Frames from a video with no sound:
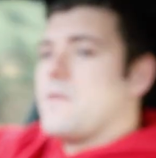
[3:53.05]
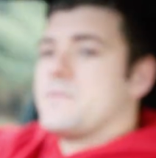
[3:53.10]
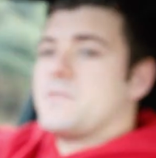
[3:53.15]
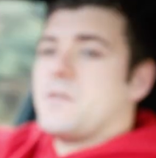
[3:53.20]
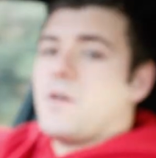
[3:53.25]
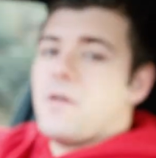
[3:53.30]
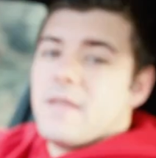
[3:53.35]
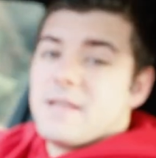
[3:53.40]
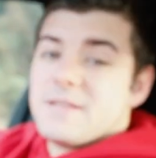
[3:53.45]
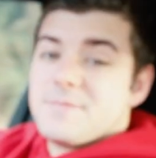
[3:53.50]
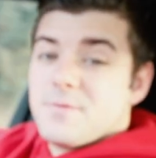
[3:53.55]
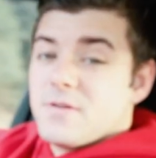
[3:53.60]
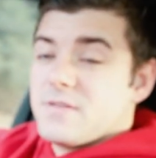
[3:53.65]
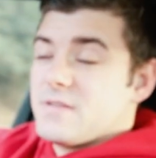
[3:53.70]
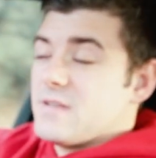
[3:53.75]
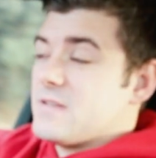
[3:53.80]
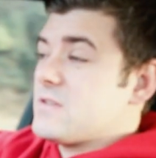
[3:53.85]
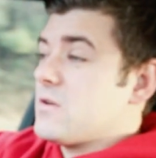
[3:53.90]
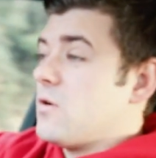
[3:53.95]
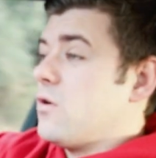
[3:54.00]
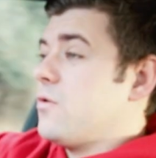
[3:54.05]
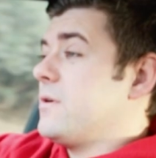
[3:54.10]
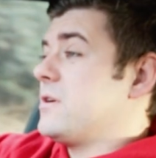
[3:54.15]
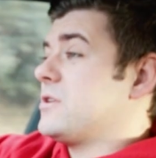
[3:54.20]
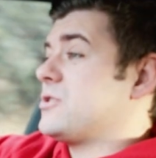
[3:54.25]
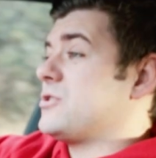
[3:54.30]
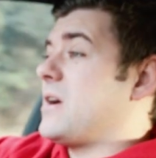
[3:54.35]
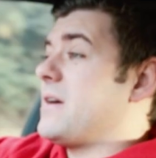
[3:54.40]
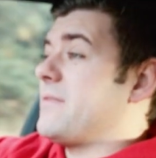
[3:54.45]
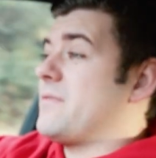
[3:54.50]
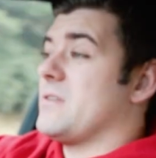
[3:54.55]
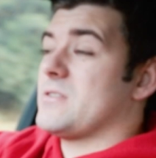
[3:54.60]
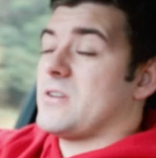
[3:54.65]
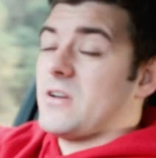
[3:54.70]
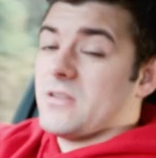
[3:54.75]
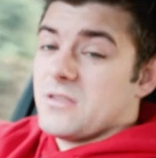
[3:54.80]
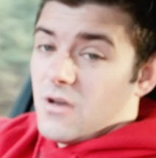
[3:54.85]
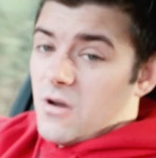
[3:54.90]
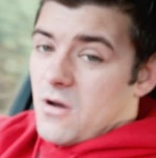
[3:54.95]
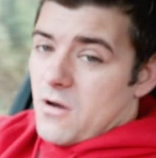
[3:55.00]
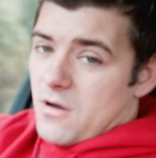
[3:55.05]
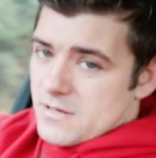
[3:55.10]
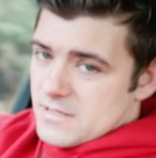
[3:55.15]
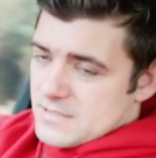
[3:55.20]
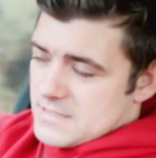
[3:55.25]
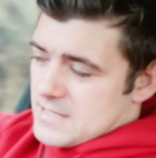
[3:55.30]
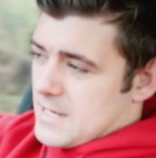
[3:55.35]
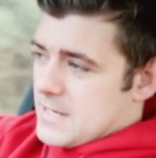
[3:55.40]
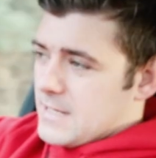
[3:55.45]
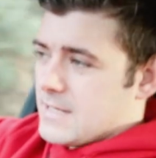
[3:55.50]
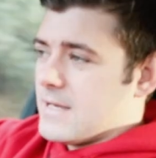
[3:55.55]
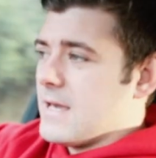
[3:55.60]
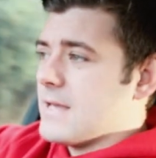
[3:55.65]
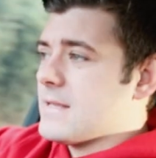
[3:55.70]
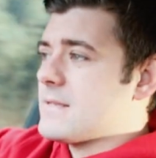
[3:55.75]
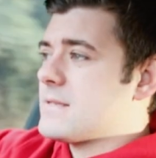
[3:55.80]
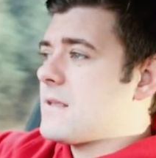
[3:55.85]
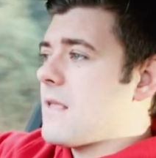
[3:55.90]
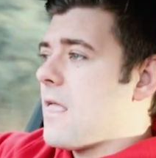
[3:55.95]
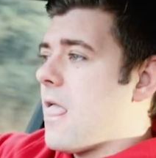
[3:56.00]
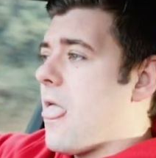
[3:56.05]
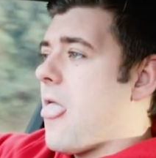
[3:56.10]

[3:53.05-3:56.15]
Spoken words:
so that's because it's all-wheel drive and it's got the R-Design kit.